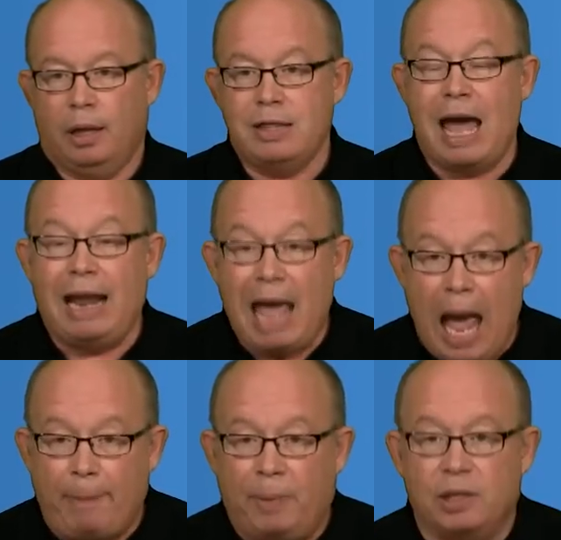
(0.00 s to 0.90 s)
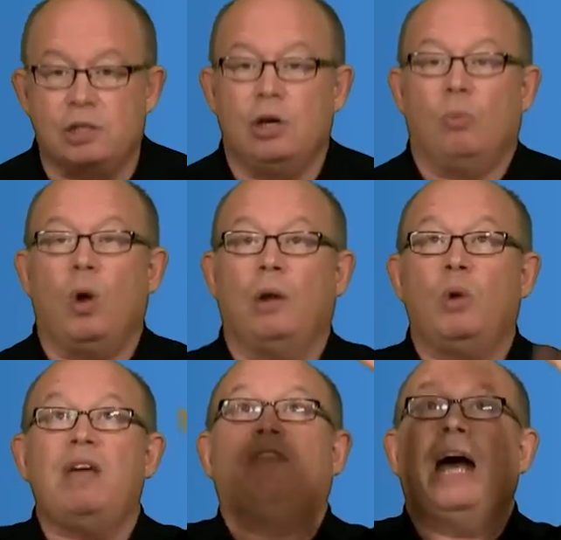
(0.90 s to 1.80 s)
That happens when
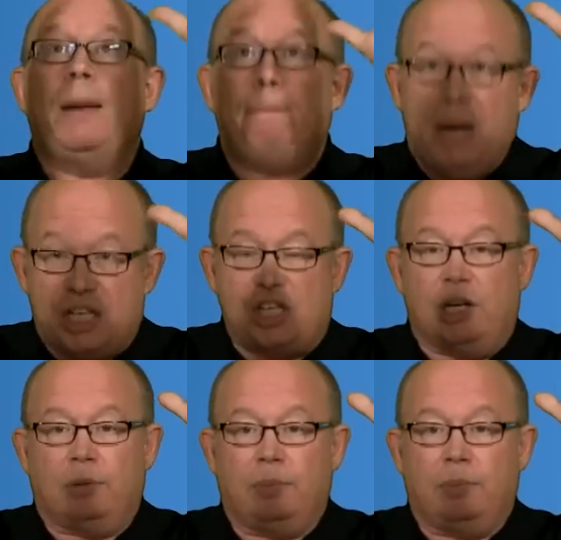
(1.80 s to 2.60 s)
we've got mission,